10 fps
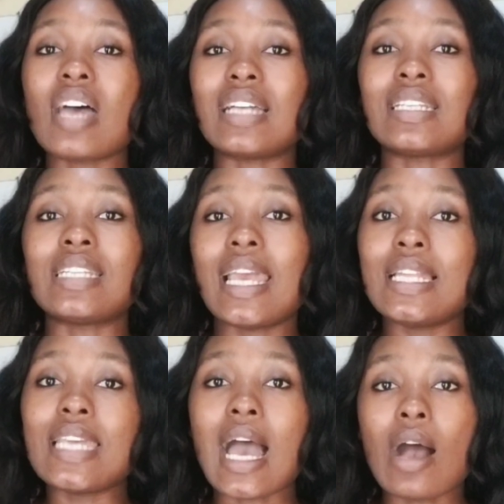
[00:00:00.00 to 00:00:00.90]
at an
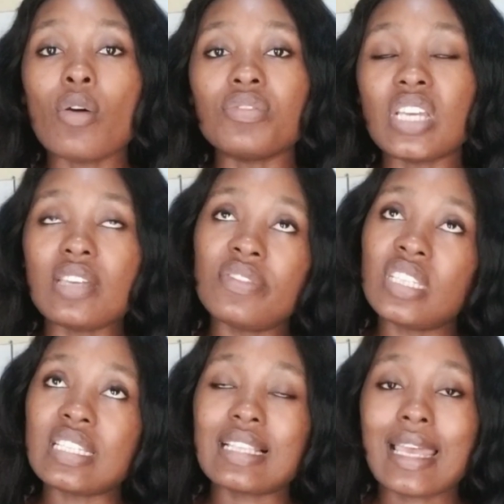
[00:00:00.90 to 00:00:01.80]
early hour of the evenings, like